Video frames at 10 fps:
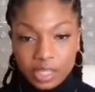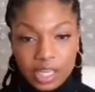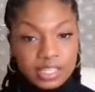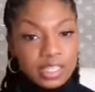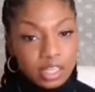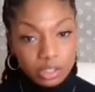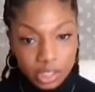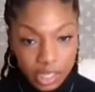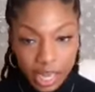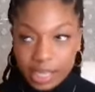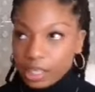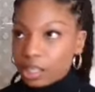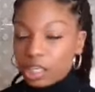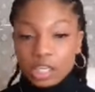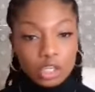It's literally like,
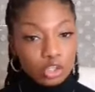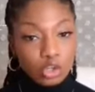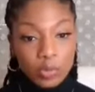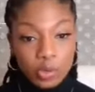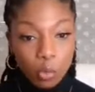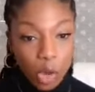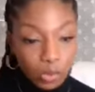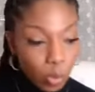you could be one